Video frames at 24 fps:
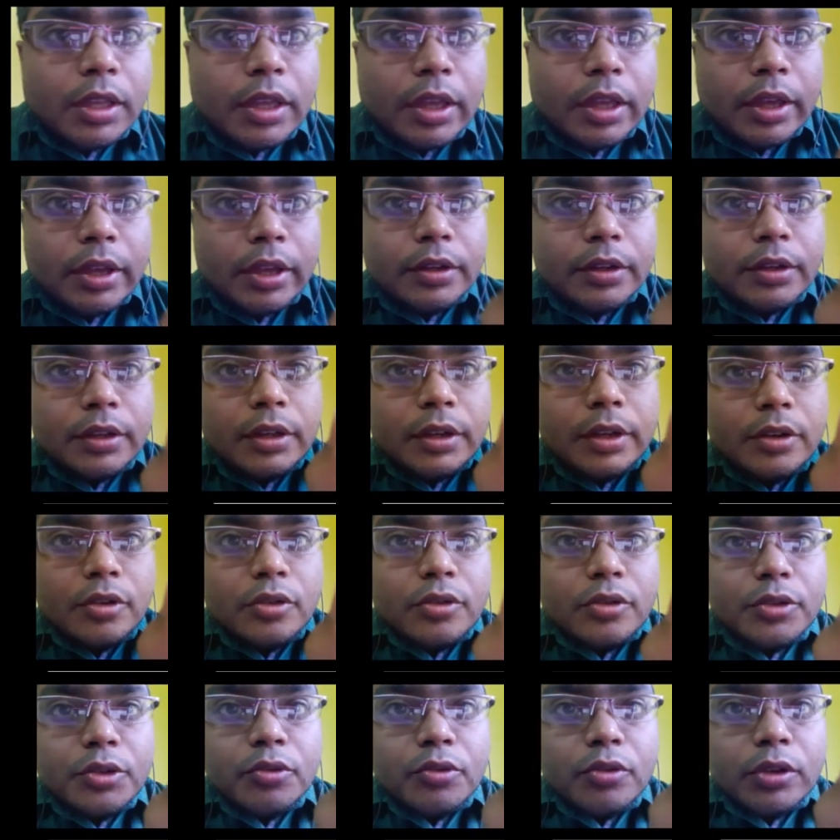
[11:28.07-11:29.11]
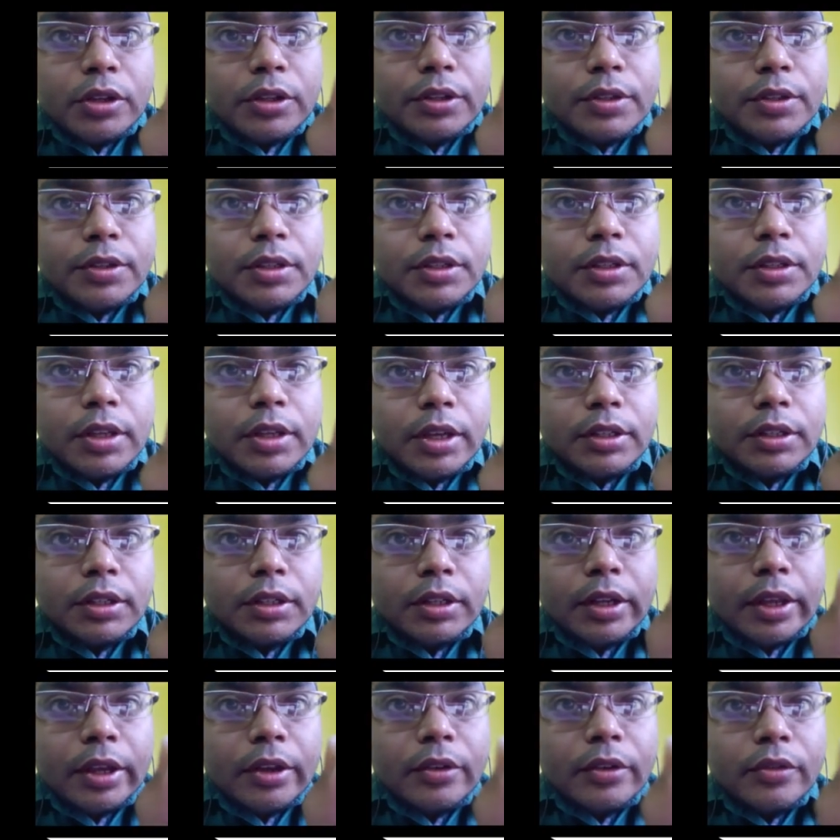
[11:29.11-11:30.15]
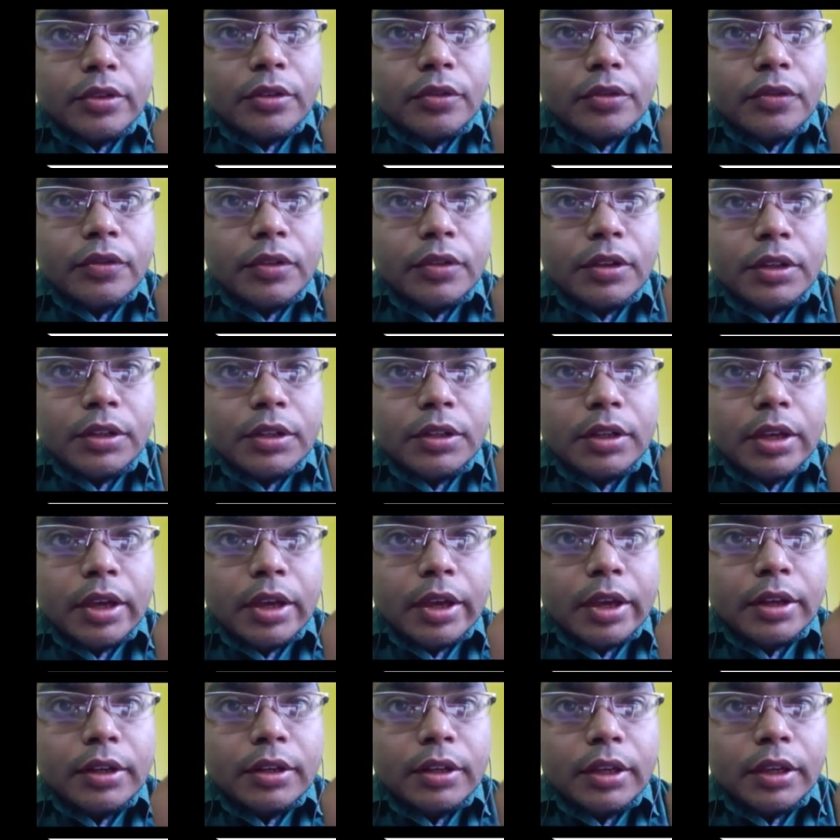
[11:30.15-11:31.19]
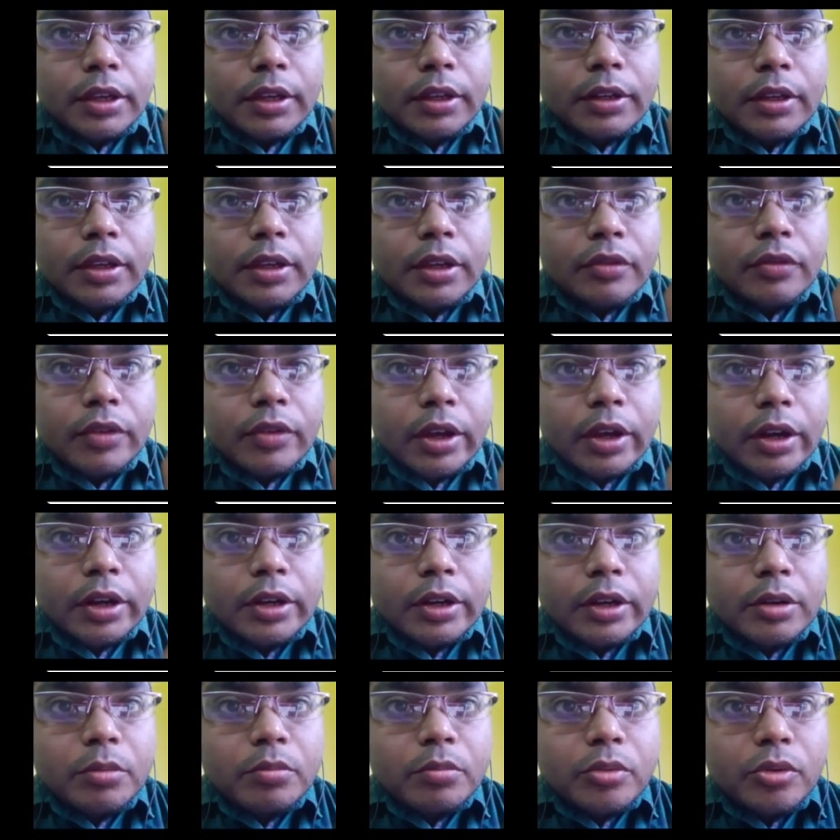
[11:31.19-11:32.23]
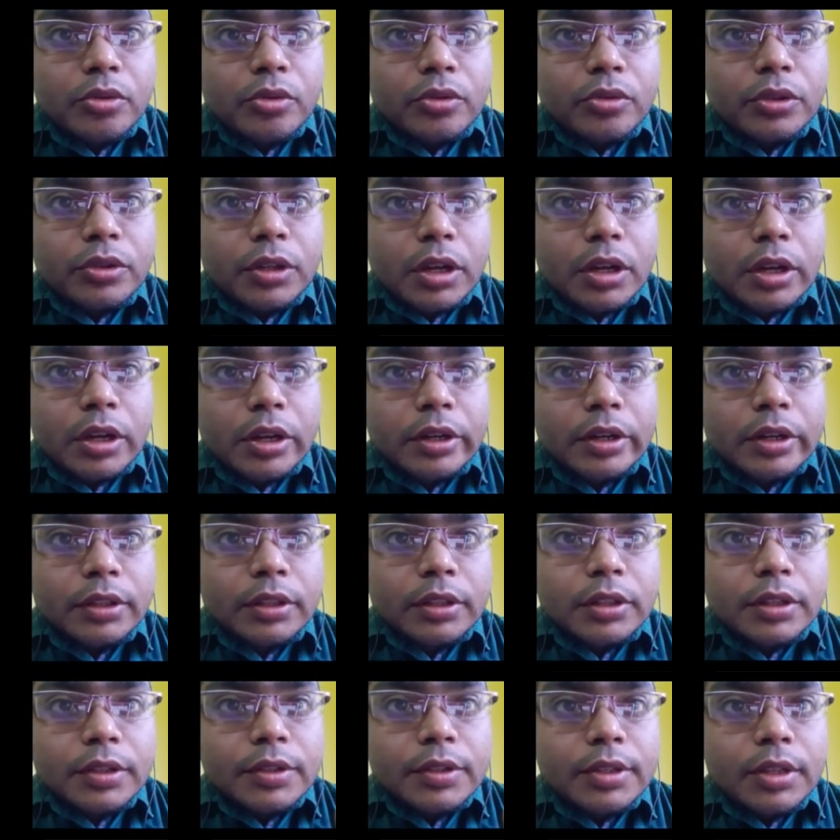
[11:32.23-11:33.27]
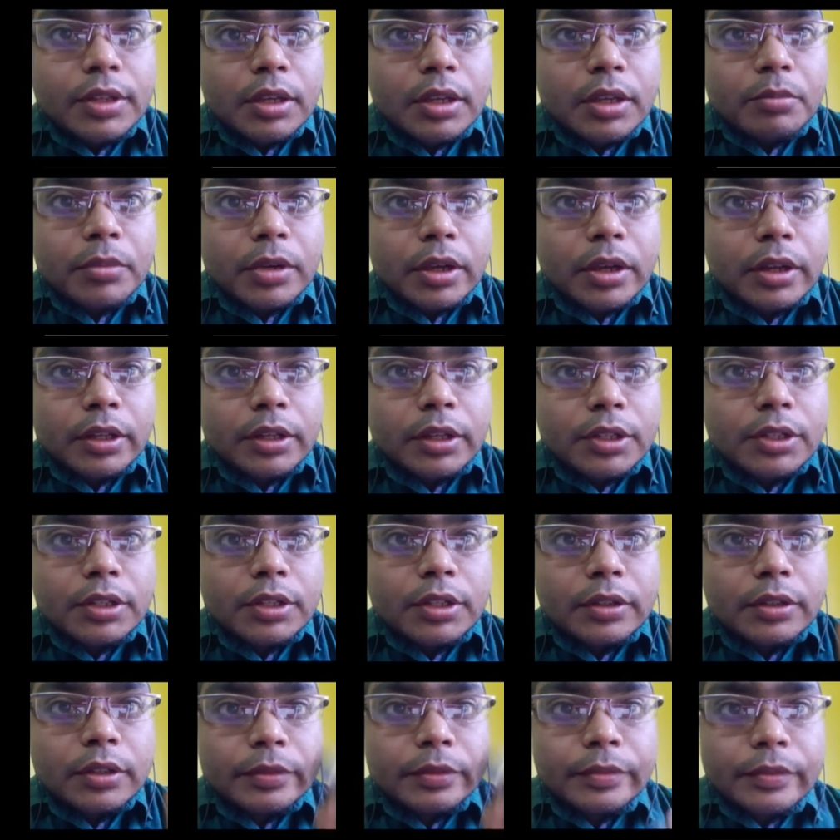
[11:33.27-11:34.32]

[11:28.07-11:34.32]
And here also you can see that electric field and area vector both are in the same direction.